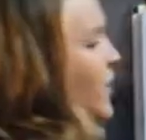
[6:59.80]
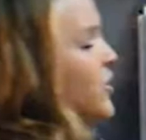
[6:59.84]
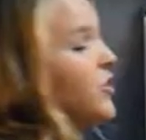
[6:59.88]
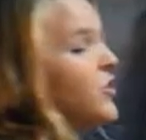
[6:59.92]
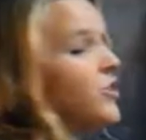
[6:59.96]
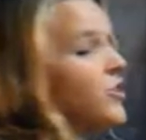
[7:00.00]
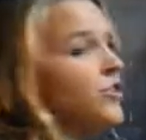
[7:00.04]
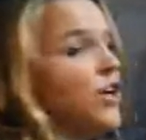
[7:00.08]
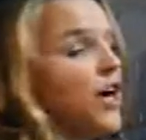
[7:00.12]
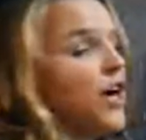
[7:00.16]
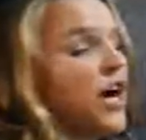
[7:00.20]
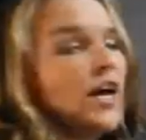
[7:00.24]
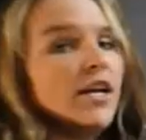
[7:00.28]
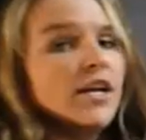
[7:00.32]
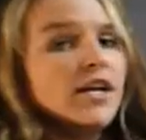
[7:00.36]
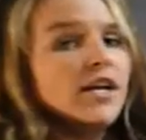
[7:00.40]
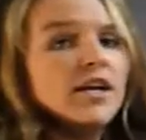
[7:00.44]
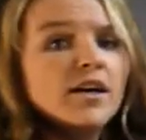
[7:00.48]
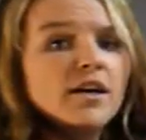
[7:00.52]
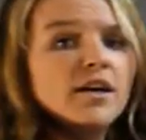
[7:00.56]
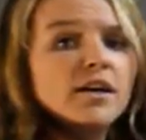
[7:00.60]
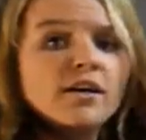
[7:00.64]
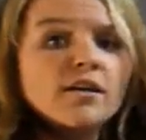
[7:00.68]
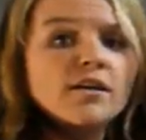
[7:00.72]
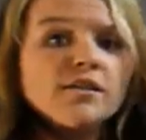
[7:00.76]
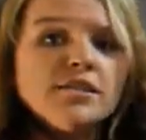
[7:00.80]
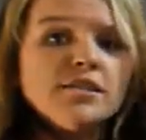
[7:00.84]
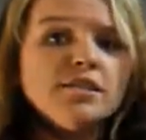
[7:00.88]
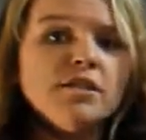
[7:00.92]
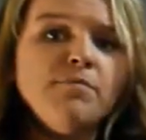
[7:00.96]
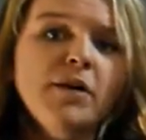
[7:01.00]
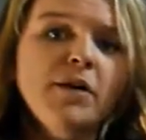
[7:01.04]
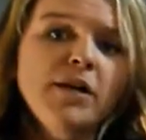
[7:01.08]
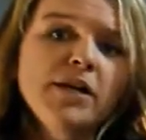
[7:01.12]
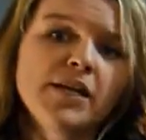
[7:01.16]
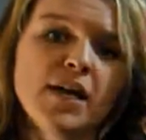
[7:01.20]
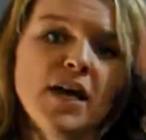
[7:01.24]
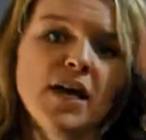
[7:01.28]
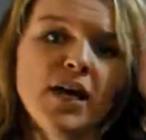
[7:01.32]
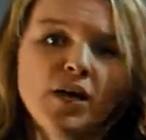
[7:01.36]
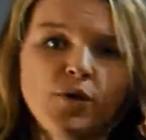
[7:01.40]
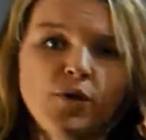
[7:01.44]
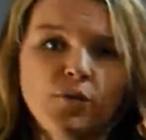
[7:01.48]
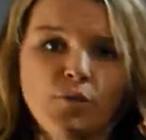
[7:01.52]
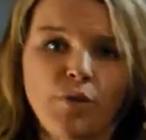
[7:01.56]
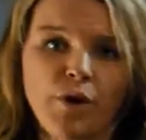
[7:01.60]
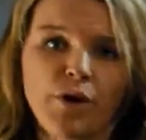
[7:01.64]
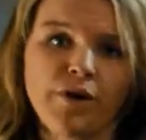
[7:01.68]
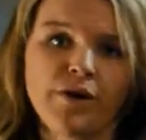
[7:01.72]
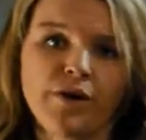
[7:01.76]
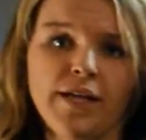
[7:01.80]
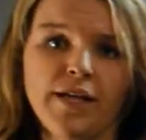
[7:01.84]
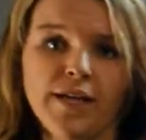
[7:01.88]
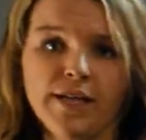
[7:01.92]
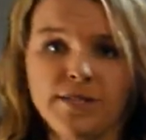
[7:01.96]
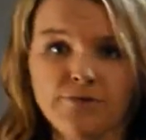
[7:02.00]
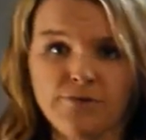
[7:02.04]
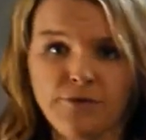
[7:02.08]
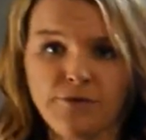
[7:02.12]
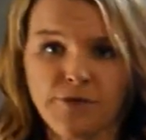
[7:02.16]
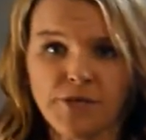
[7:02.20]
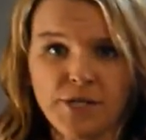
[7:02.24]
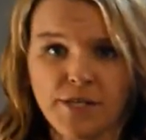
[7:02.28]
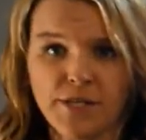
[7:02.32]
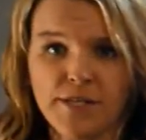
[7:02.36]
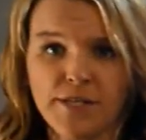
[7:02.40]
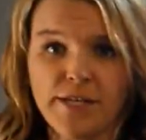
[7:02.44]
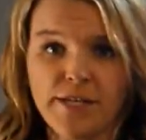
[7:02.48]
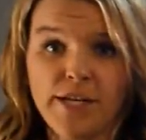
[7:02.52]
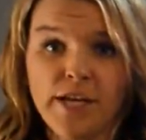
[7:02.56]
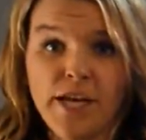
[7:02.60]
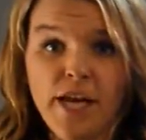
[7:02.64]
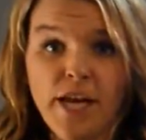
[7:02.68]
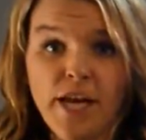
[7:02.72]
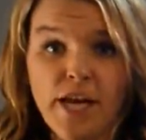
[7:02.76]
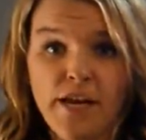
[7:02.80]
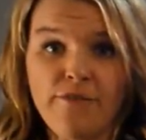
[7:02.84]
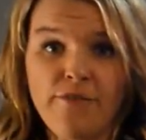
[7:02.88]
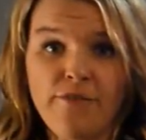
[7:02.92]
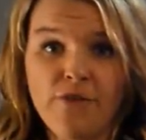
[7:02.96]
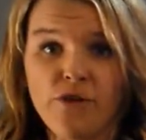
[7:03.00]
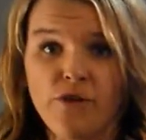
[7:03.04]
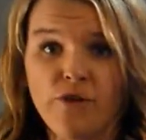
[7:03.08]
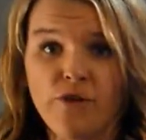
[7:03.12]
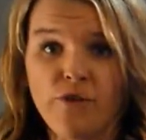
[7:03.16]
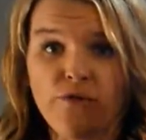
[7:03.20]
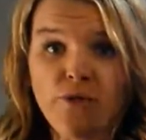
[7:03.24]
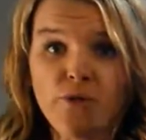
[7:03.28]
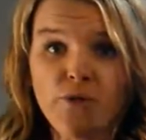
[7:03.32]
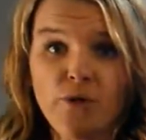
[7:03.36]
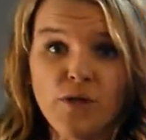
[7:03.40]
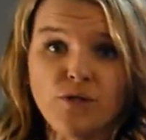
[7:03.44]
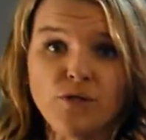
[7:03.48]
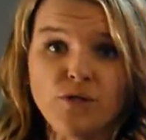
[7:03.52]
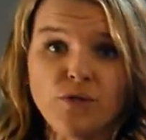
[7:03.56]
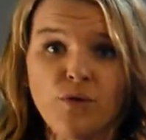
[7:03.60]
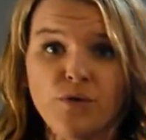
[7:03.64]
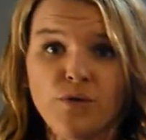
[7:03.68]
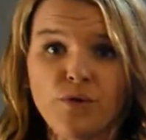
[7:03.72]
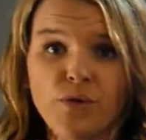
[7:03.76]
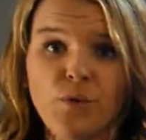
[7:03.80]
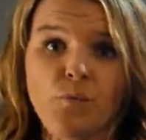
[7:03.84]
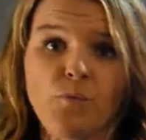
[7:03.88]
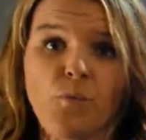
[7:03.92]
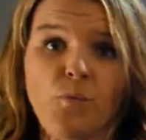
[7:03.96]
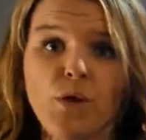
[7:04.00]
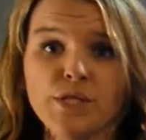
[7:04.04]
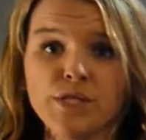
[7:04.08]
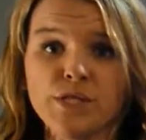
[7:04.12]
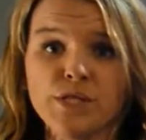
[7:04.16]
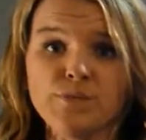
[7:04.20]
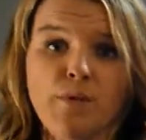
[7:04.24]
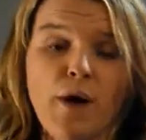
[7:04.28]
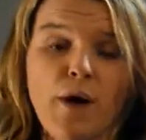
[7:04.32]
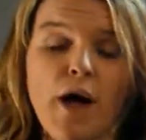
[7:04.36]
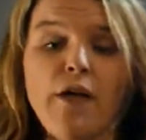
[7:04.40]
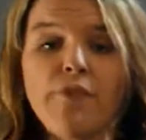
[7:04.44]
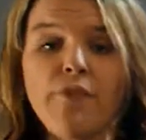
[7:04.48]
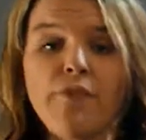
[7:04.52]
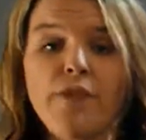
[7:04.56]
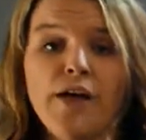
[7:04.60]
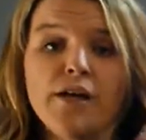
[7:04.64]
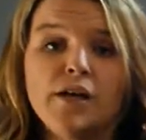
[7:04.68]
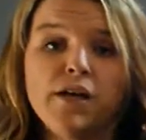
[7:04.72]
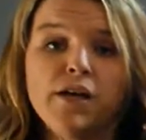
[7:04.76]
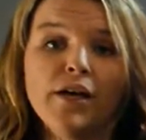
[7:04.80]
a function or not, depending on where it hits vertically. If there is only one spot